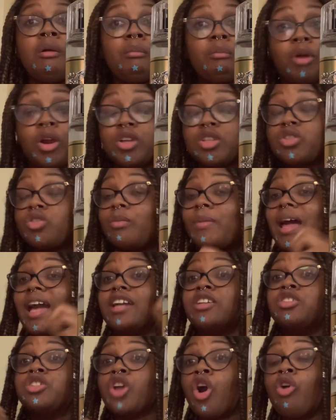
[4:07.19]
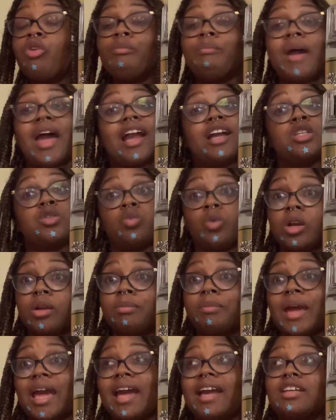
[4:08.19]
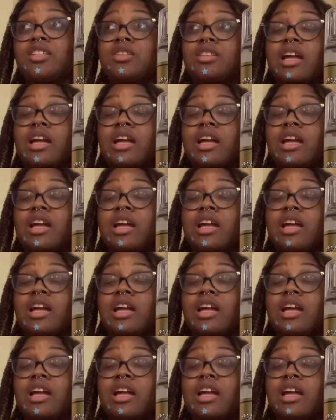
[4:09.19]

personal bags, tote bags, work bags.